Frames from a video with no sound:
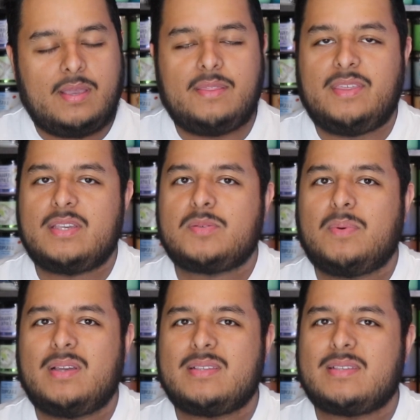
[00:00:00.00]
This
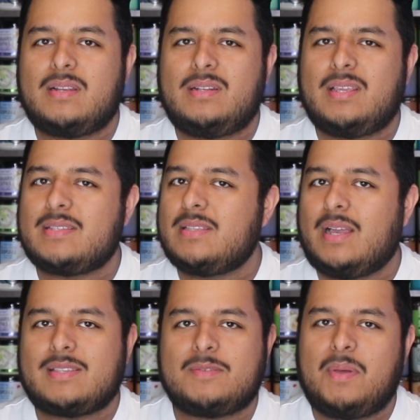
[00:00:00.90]
does
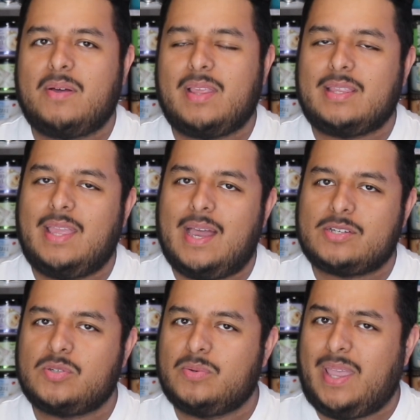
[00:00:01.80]
not smell like the
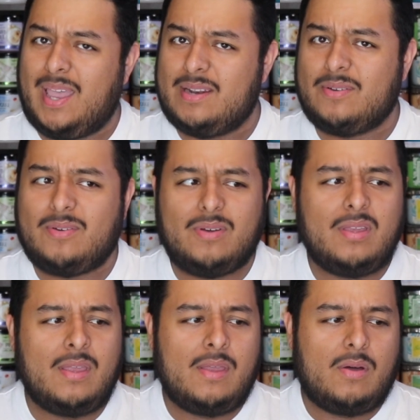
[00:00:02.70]
actual candle
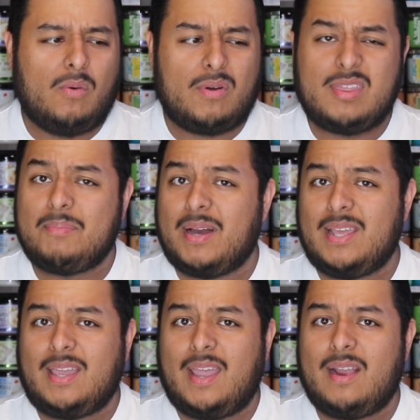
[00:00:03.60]
or the
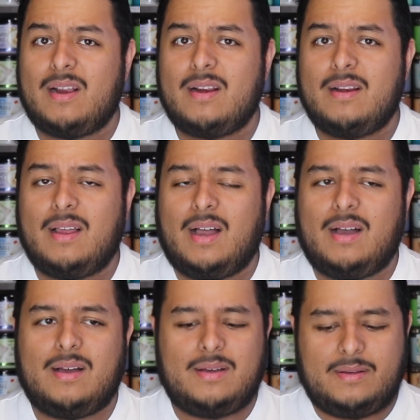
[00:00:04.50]
body care.
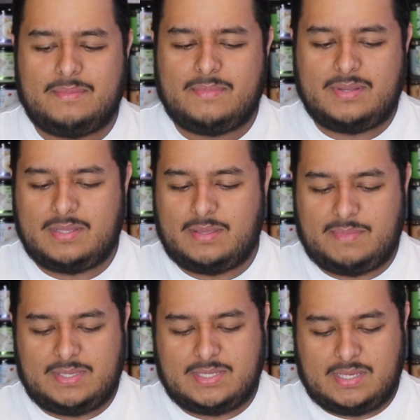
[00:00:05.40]
Let
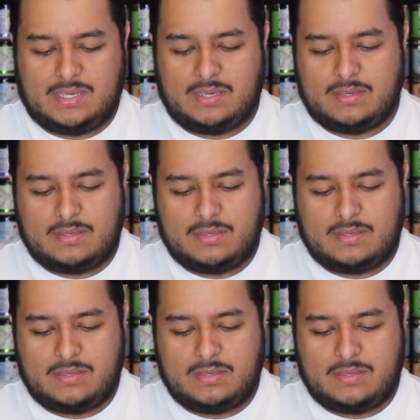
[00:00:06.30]
me see.